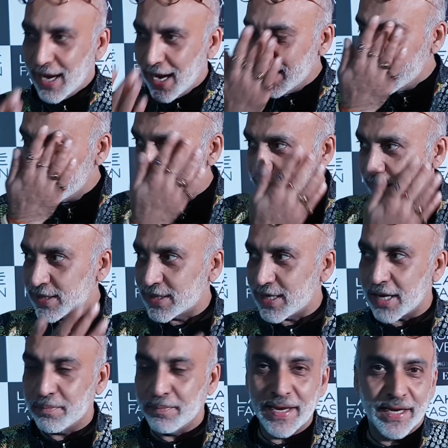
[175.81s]
And it's
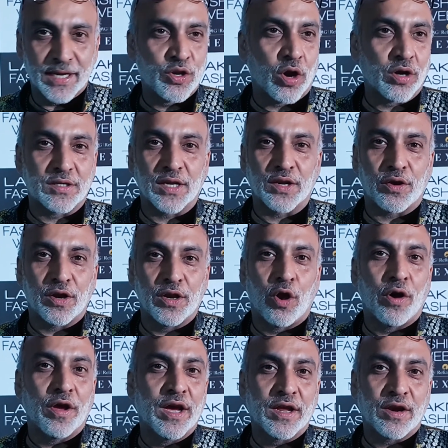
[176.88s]
like being a doctor or a
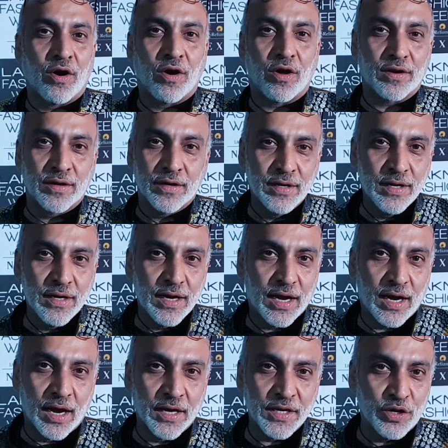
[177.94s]
lawyer or,
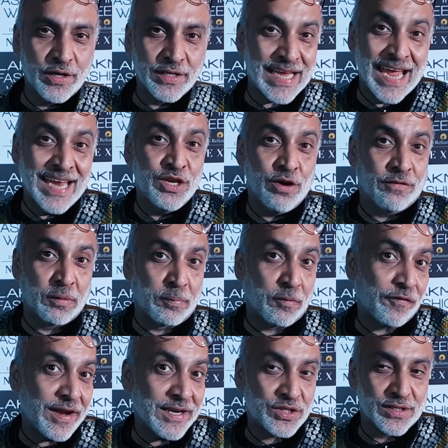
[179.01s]
you know, it's any of the
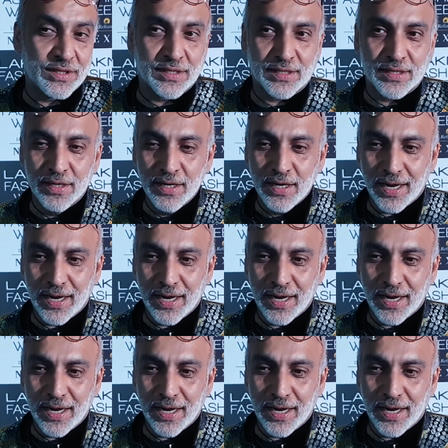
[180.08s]
professions.